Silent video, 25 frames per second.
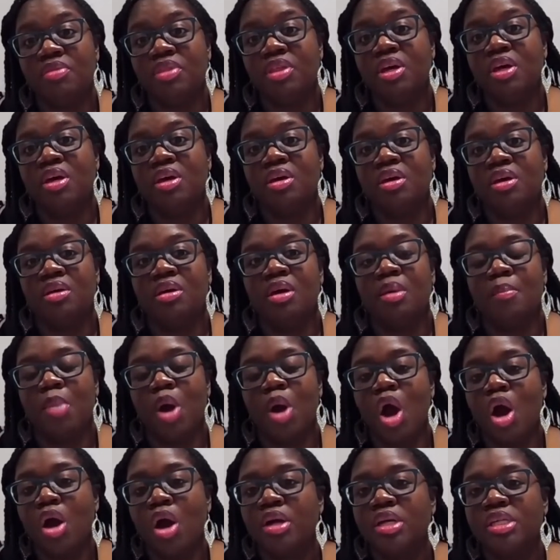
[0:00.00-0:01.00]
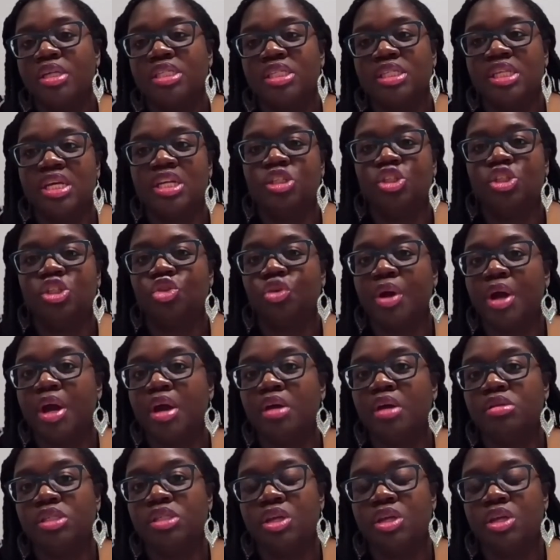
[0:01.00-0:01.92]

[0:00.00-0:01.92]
the parks and trails